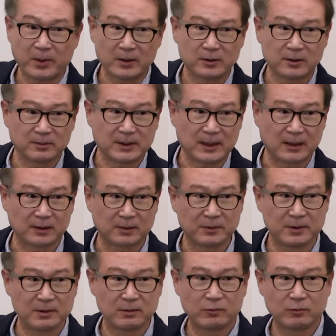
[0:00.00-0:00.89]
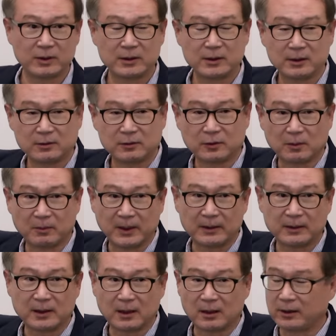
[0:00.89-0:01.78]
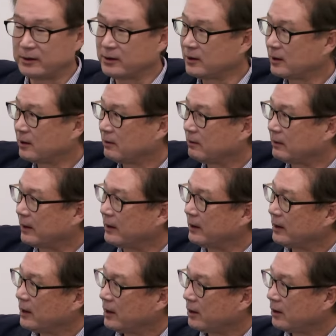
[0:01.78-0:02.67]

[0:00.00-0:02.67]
bunch of documents, which is domain knowledge, right?